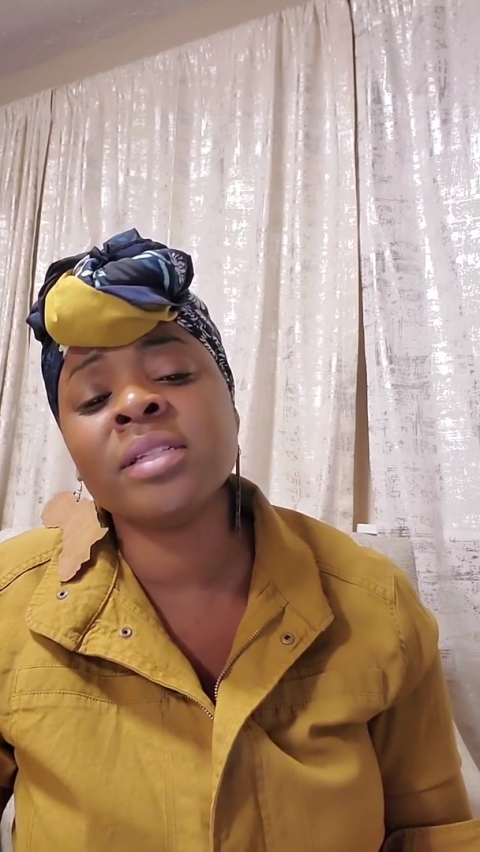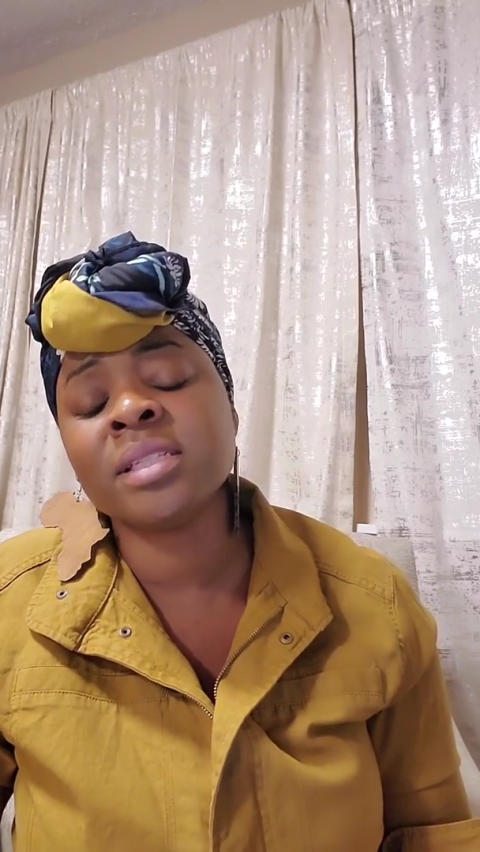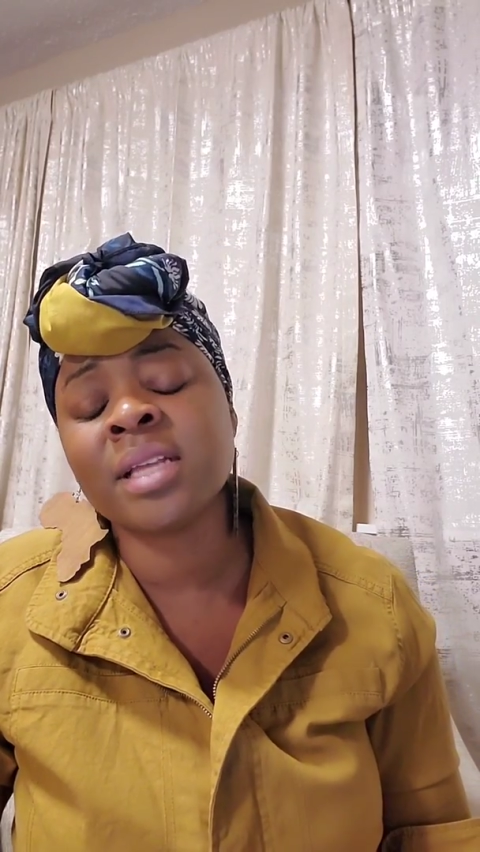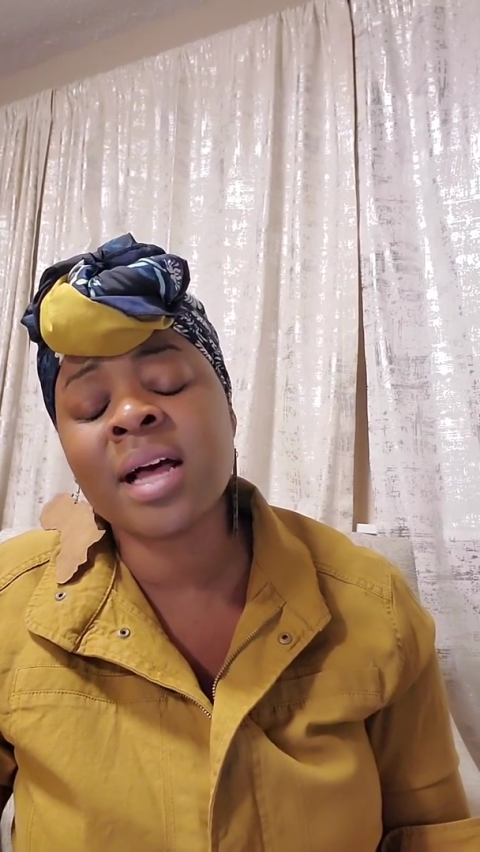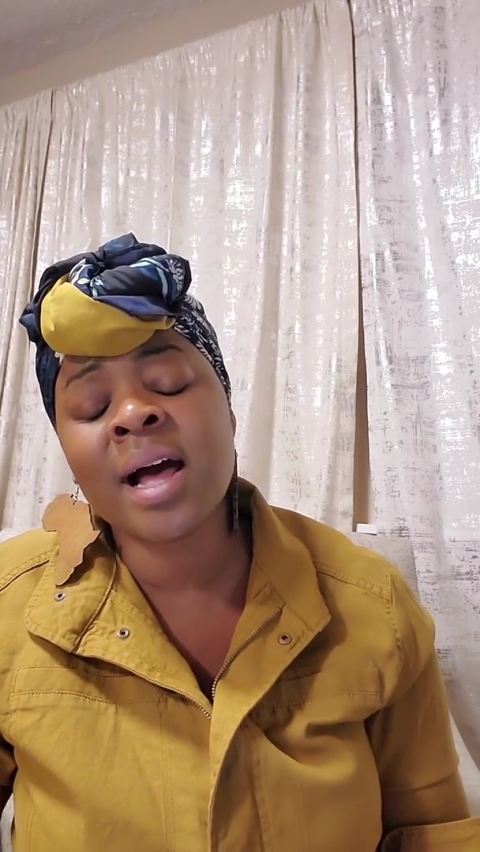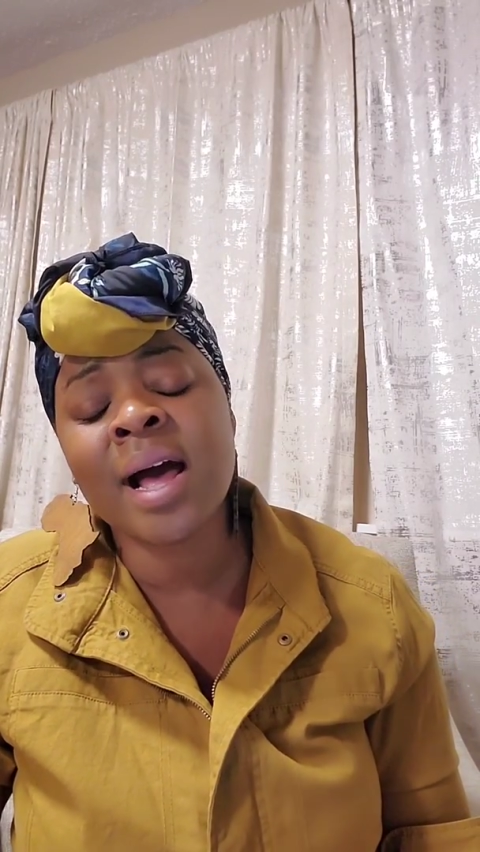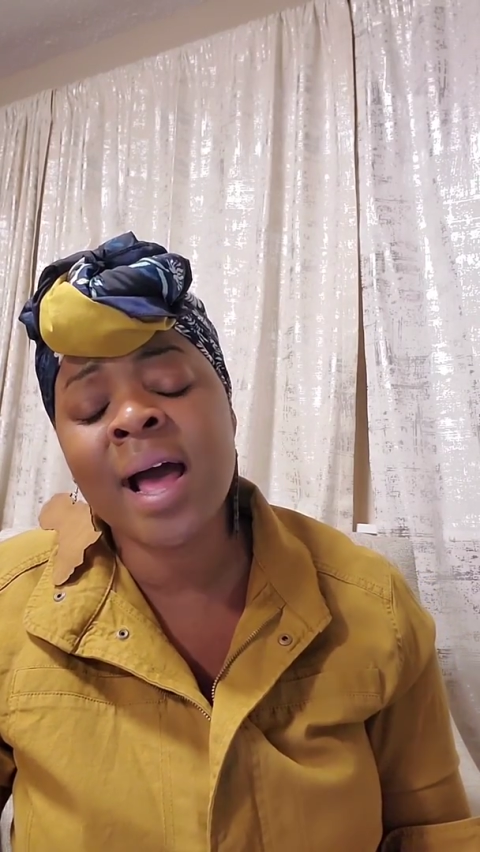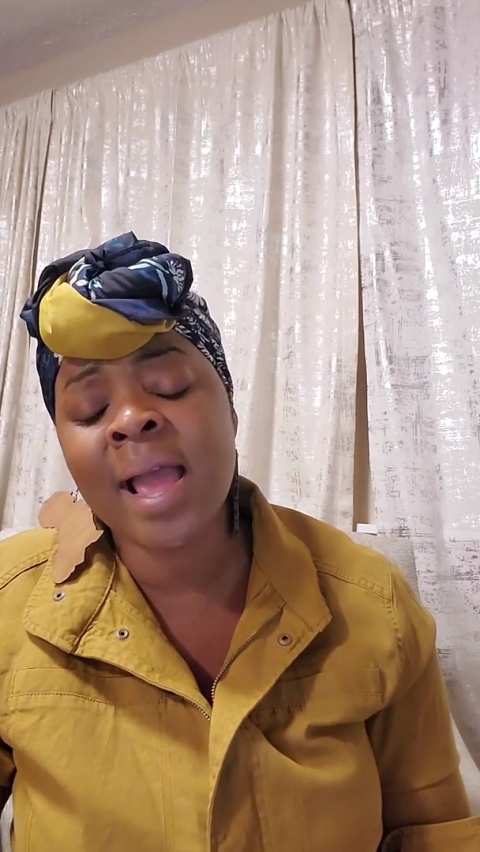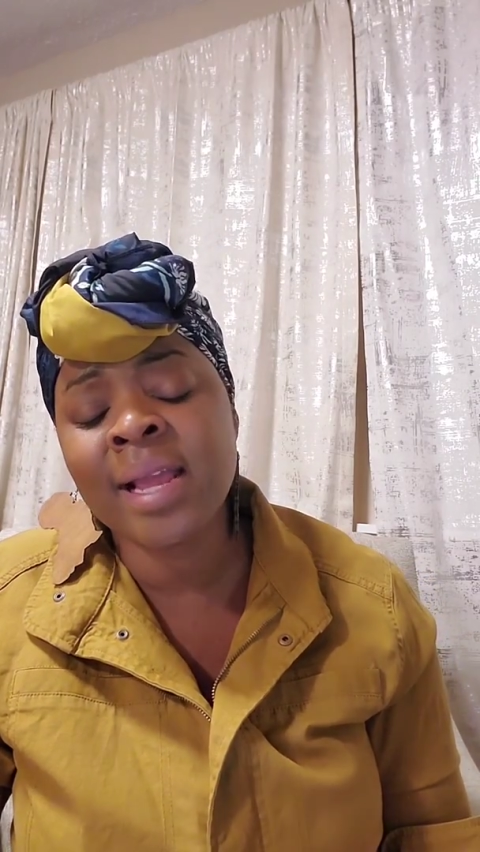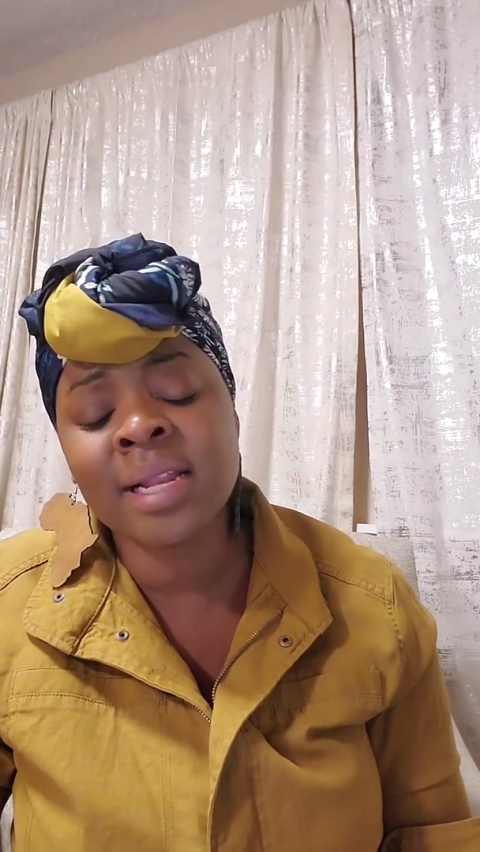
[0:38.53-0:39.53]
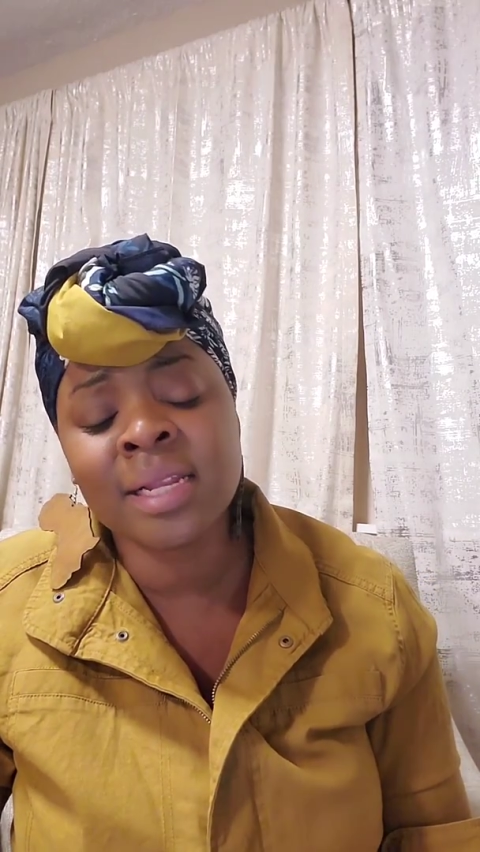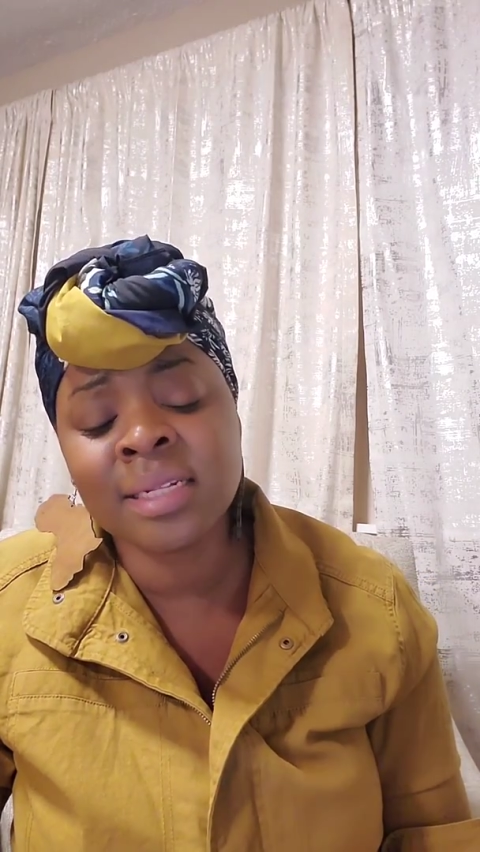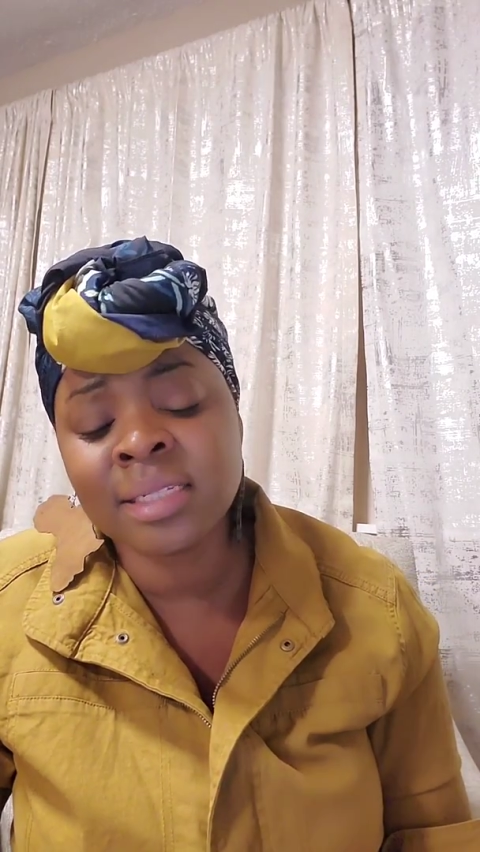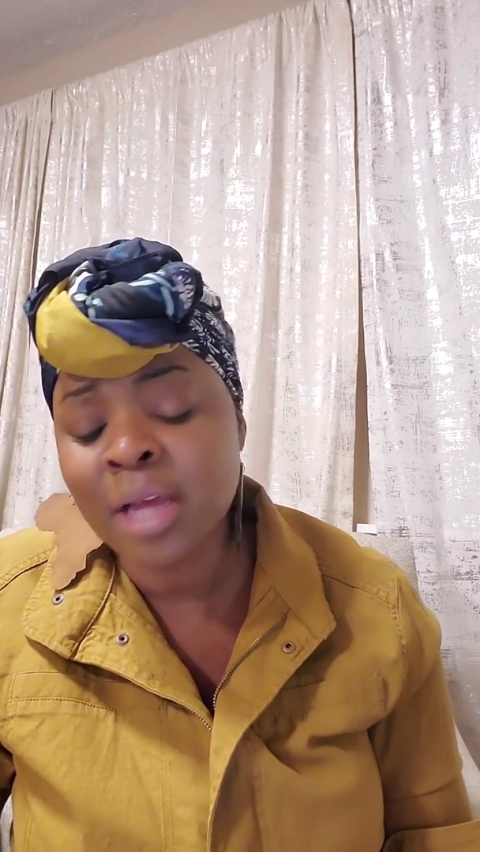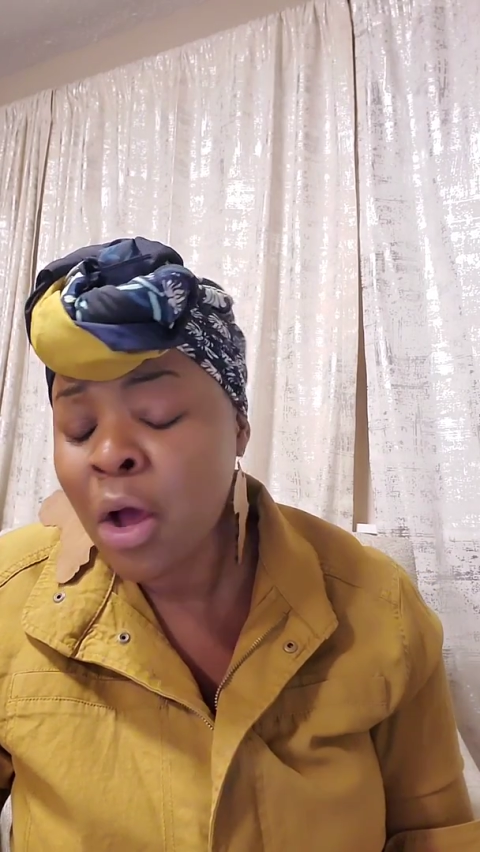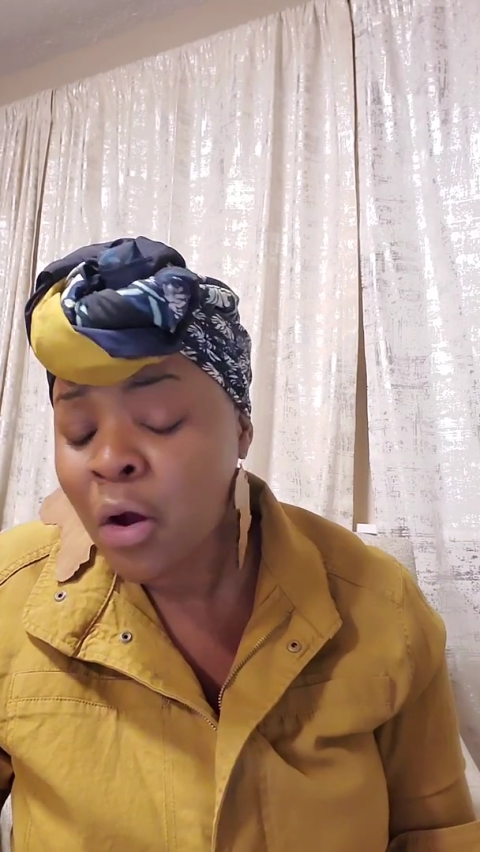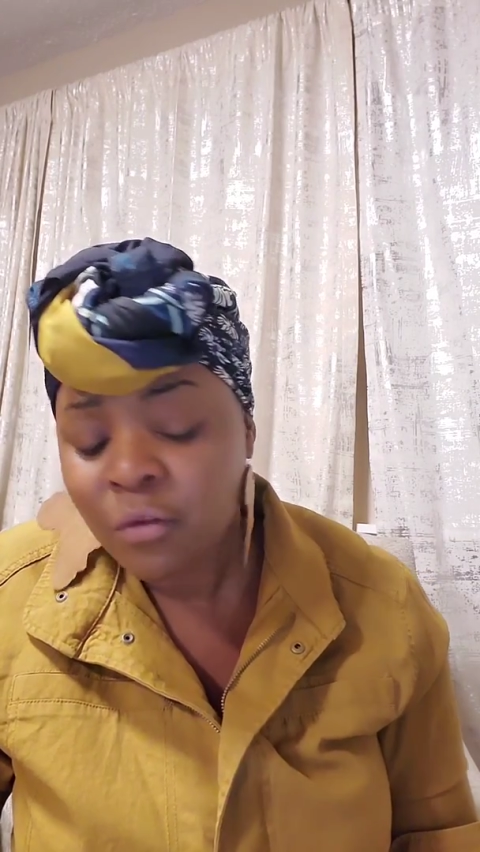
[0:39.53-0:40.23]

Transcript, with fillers: is silent,